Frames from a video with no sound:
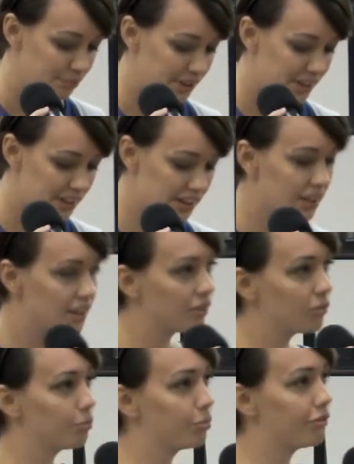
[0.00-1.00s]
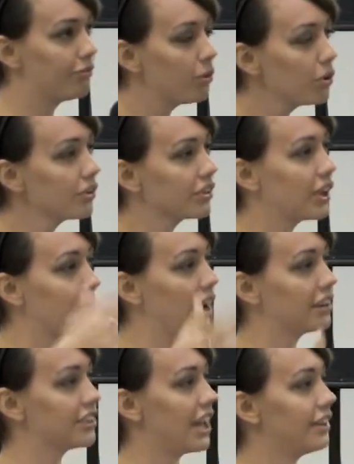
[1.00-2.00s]
But before we
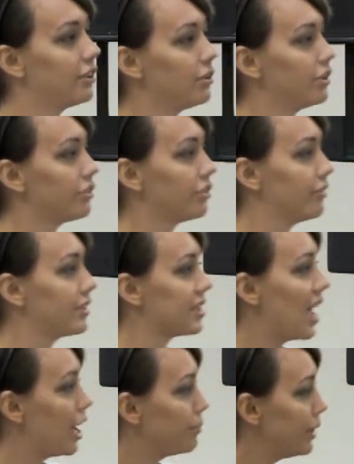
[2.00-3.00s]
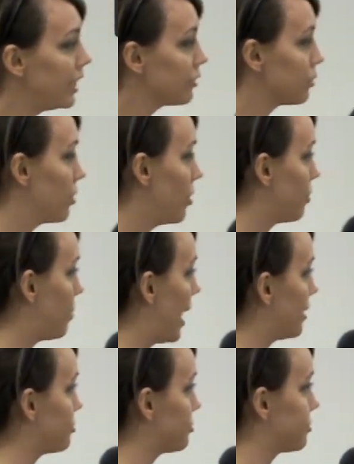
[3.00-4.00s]
actually had a unity service, I had meetings with all the
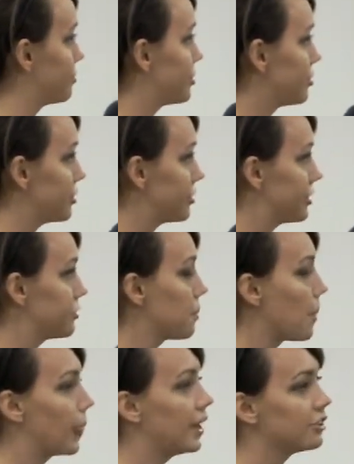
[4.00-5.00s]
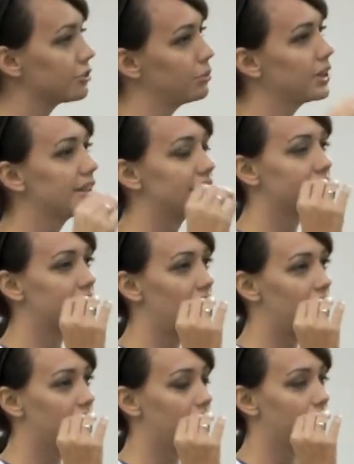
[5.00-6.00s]
pastors from the churches, so we could
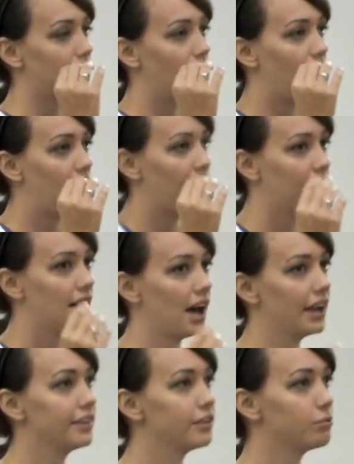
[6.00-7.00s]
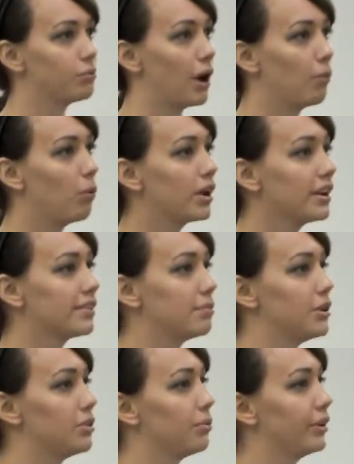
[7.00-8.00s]
decide, I wanted to
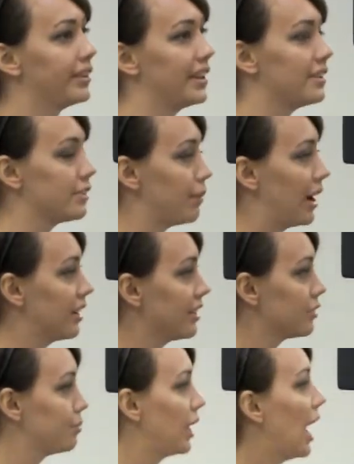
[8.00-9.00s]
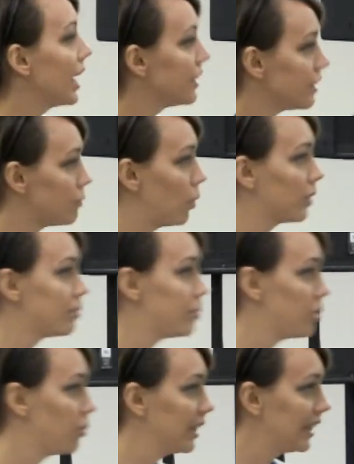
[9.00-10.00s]
be the one that inspired this, but I didn't want to be
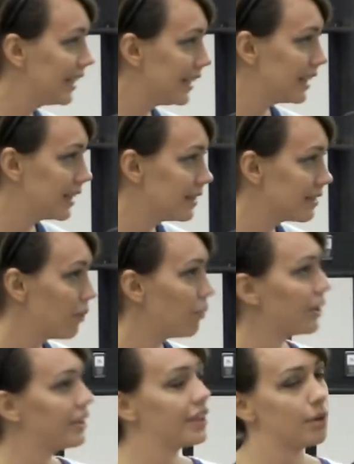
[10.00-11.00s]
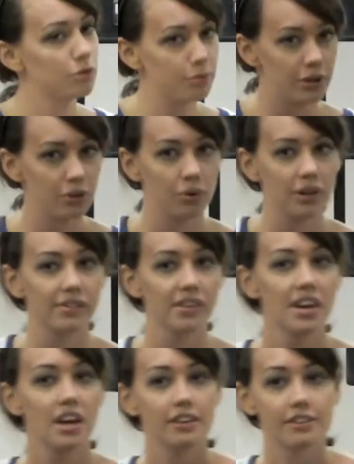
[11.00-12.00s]
the one leading this. I wanted them to be the ones
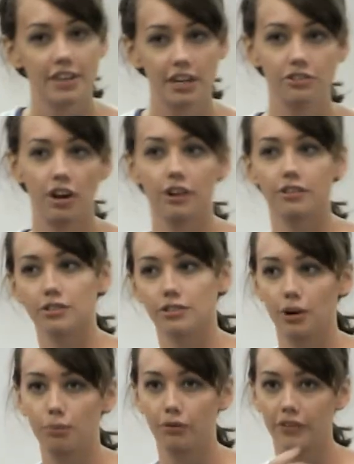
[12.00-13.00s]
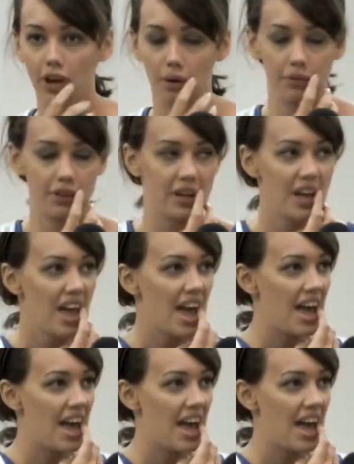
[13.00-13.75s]
to take charge and start moving on with it.